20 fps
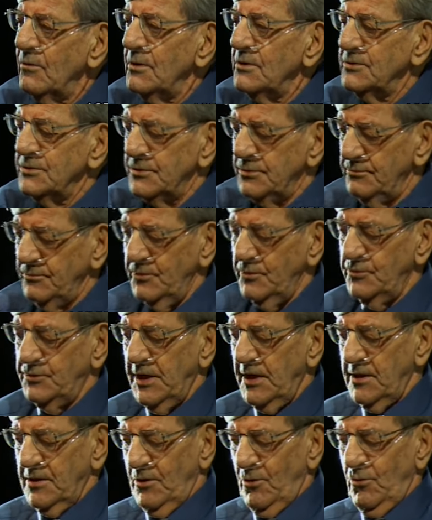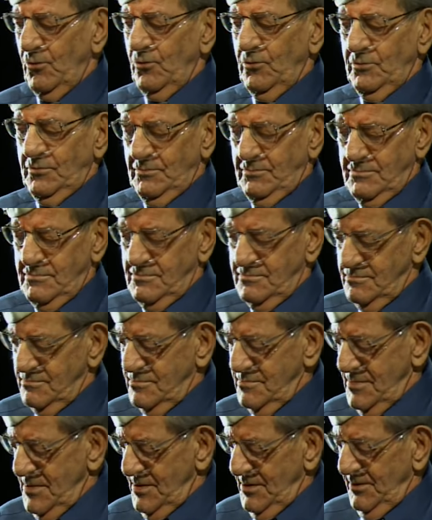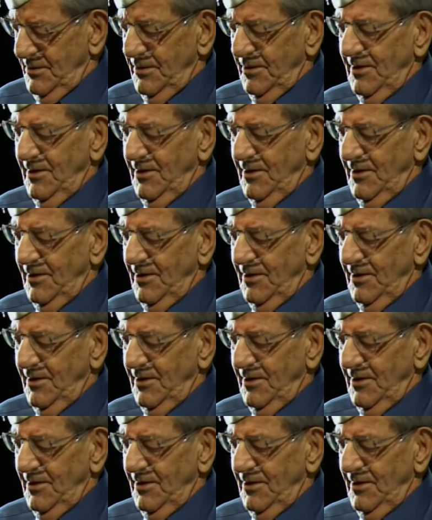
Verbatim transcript: you dig a hole if